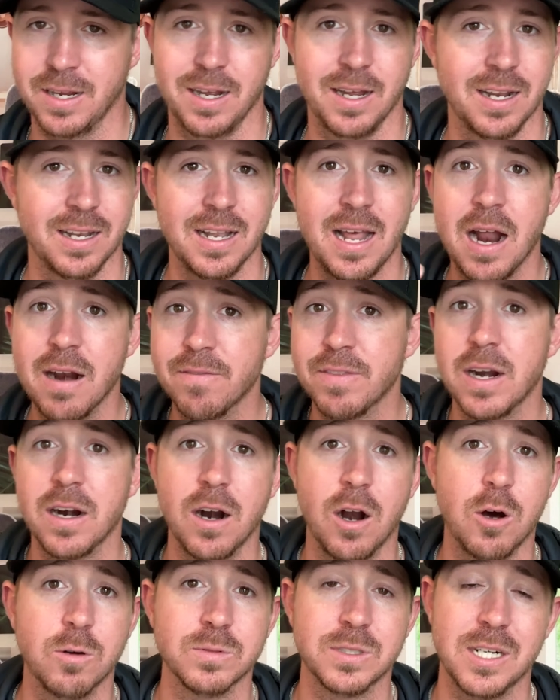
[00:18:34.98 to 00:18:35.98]
a lot of their
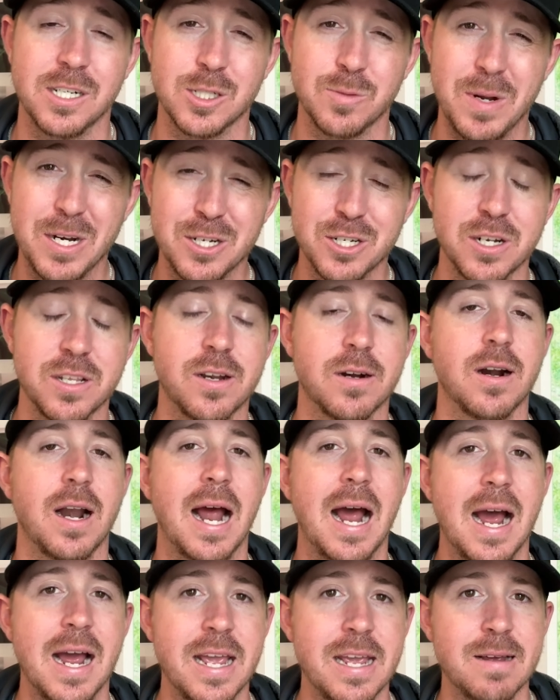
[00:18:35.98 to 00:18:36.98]
homes there, especially their
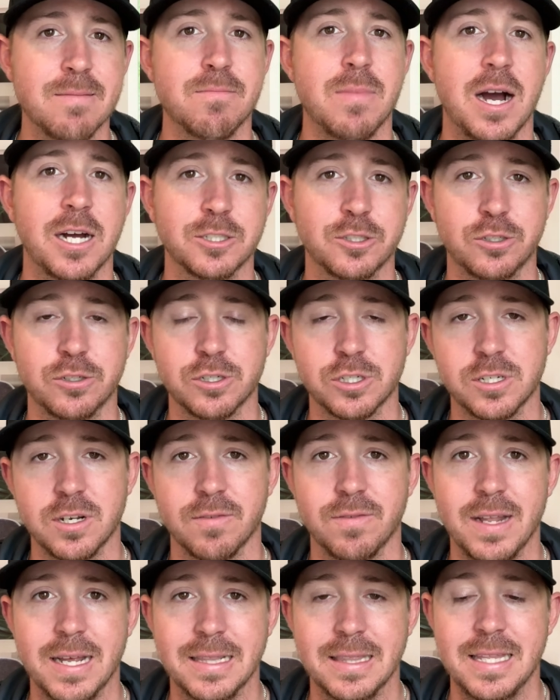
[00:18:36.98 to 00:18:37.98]
high-end modular
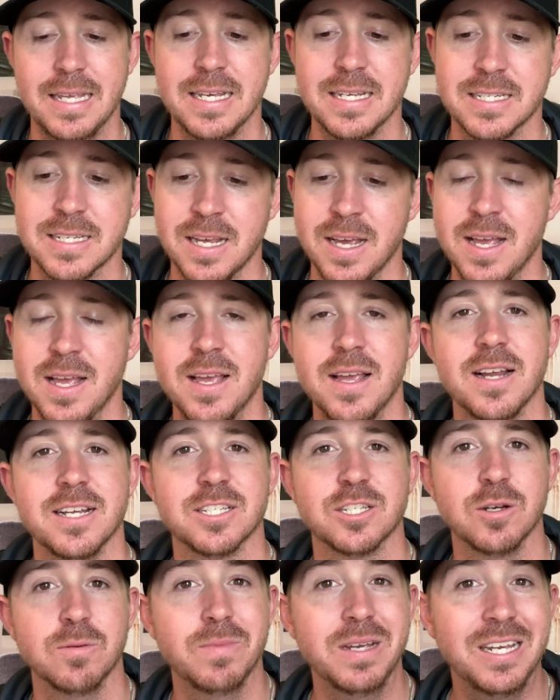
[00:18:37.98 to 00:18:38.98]
stuff like this, is
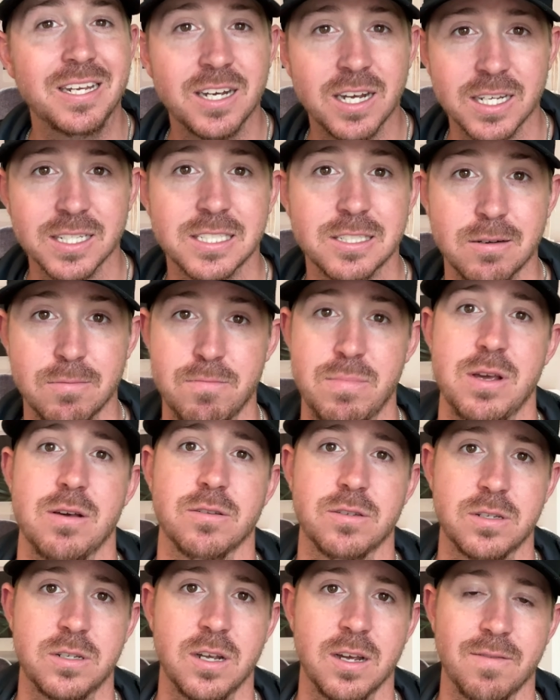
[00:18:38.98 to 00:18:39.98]
gonna be custom built
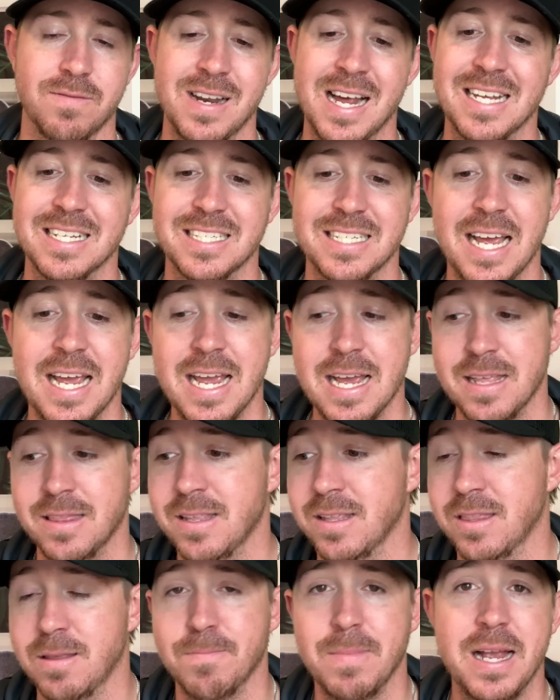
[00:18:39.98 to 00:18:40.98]
stuff. Not saying
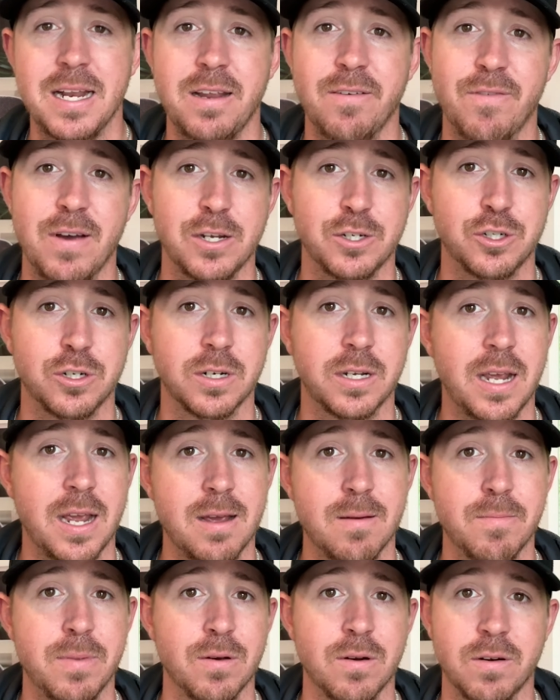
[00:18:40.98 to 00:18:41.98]
that the manufacturer
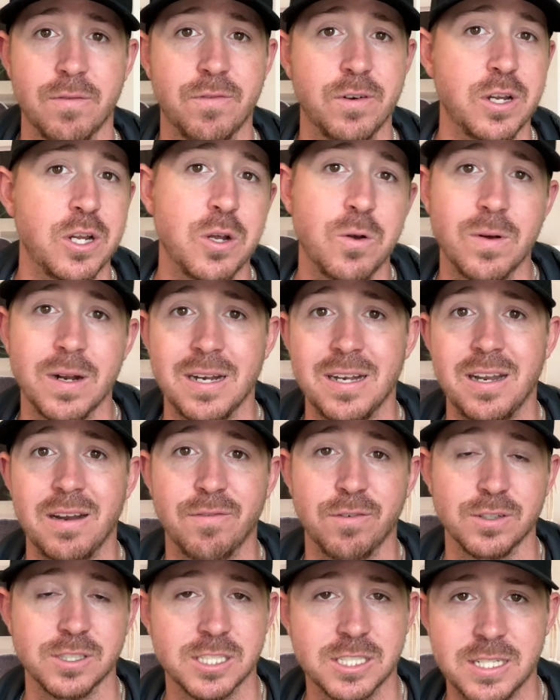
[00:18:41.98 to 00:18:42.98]
can't build it for you in a
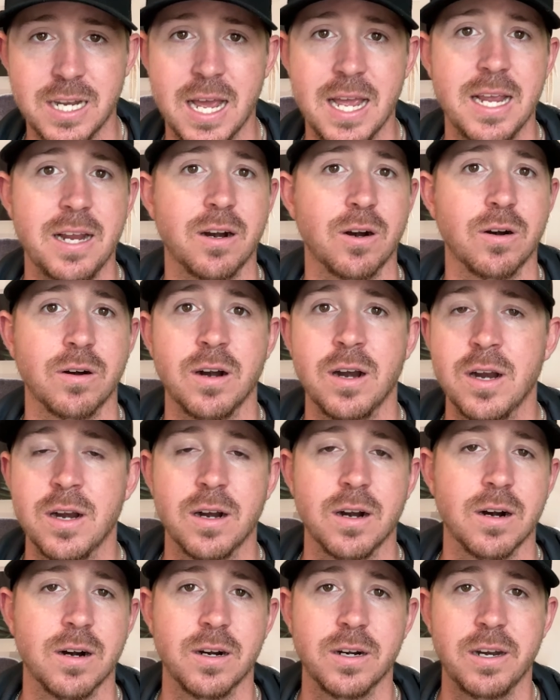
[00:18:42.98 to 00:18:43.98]
different state or,
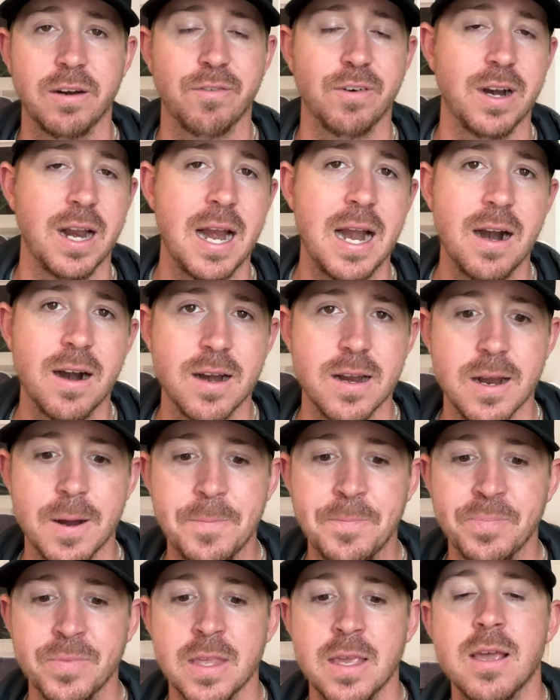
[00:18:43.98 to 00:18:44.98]
or a different area,
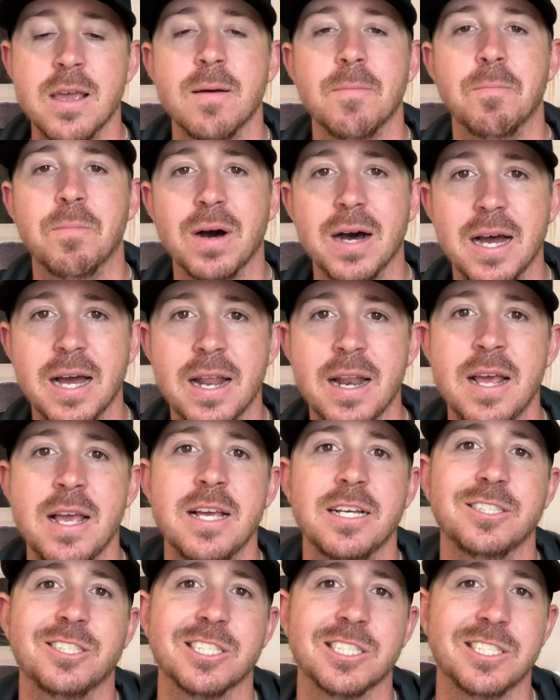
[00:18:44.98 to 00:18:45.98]

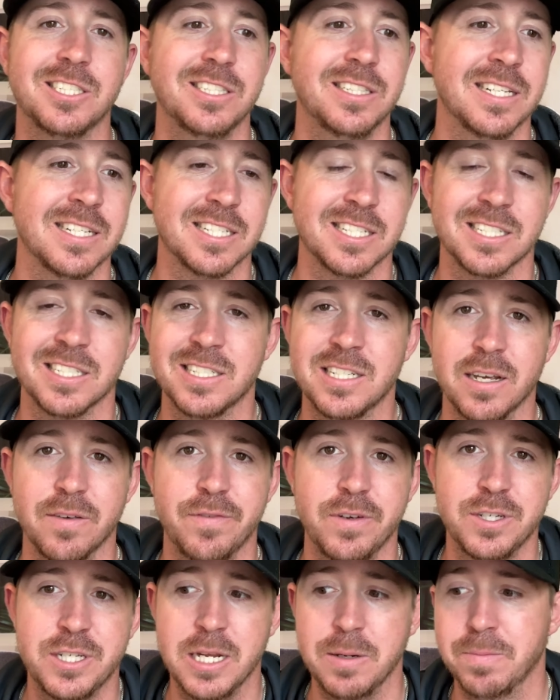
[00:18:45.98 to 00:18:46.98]
but just this is stuff
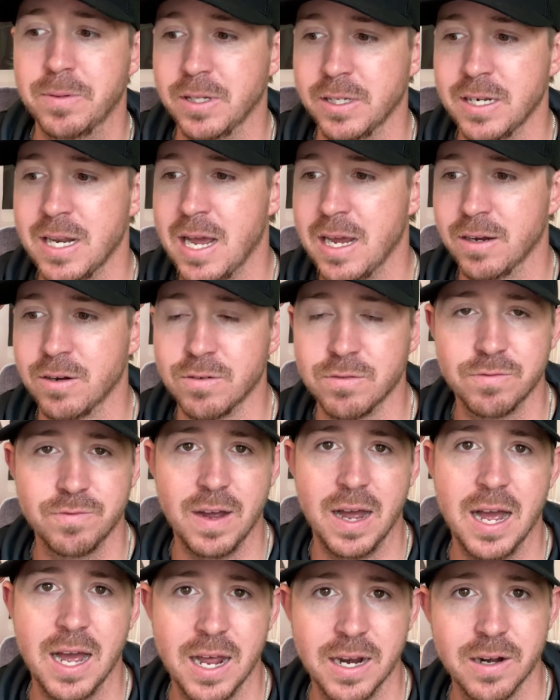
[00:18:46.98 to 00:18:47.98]
you're typically not gonna
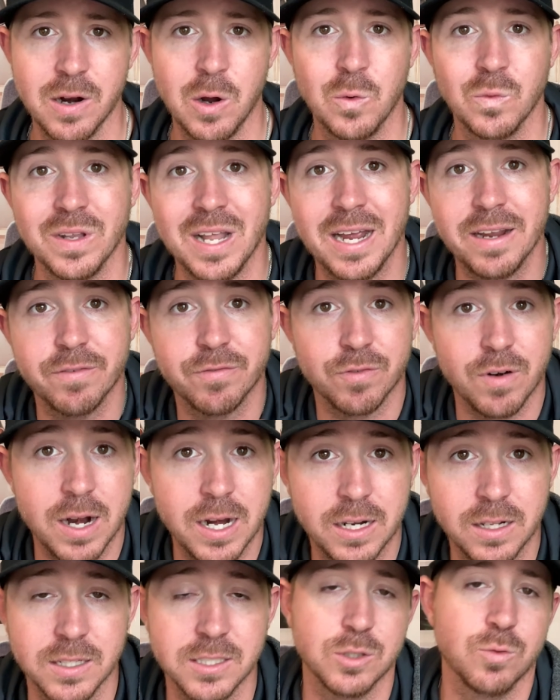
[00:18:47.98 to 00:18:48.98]
find on like
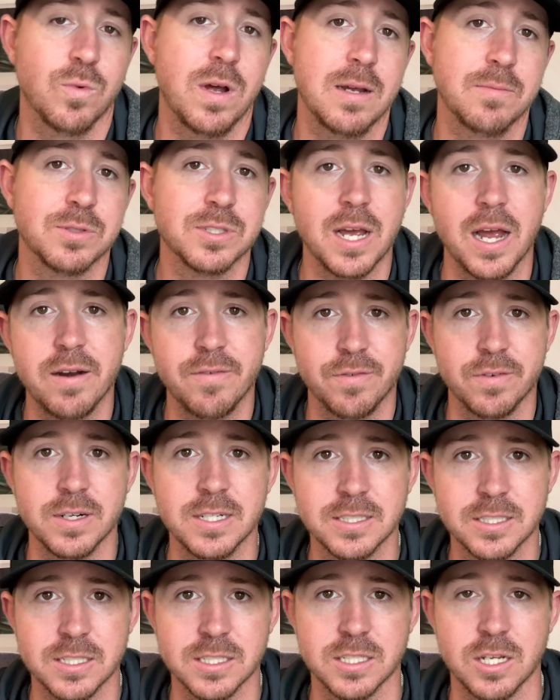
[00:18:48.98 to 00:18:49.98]
Franklin's website, for
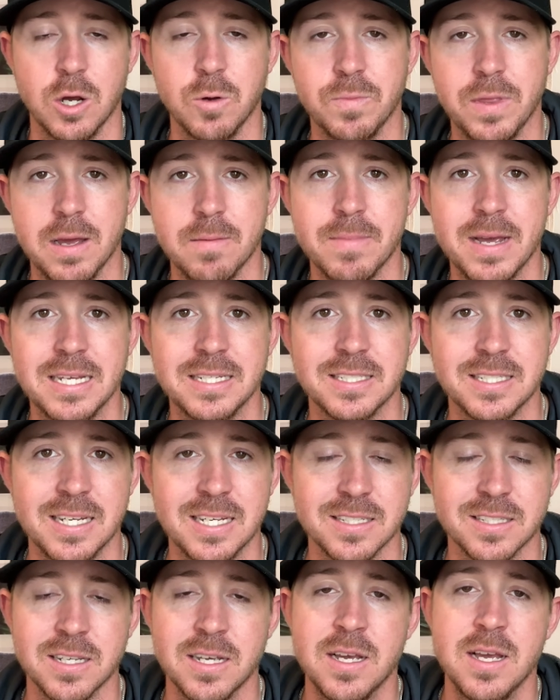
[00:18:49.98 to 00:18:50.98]
instance. I hope that makes
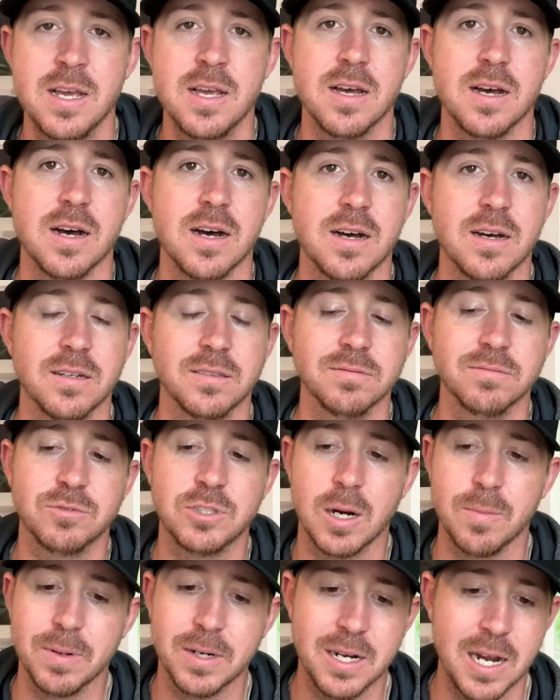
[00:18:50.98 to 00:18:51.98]
sense. Uh,
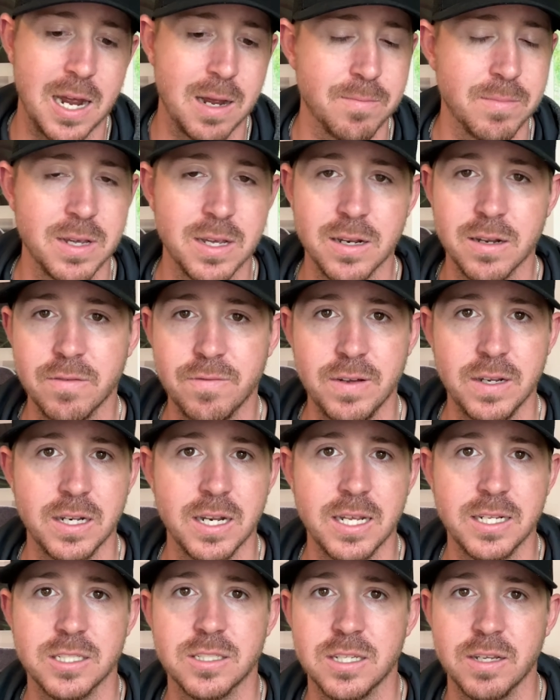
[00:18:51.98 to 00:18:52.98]
drop a comment if you
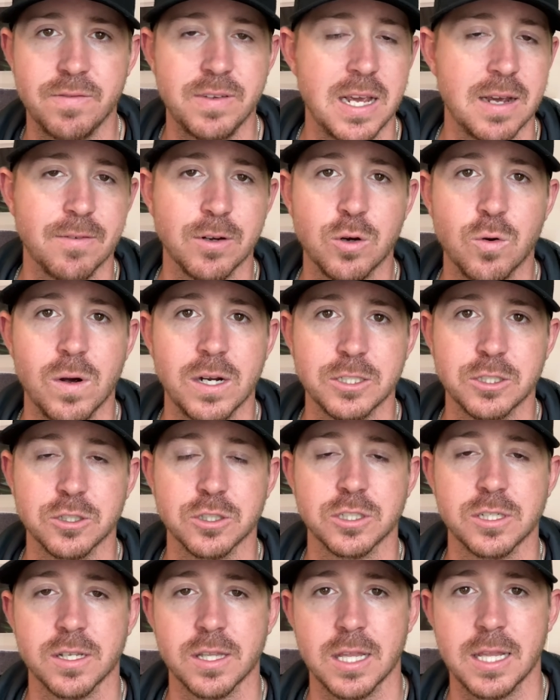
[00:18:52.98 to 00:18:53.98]
need, if you have a question or
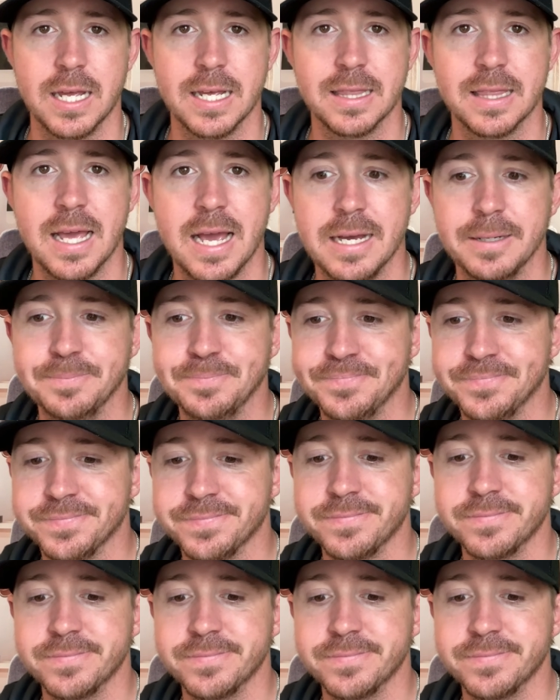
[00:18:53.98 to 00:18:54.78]
something like that.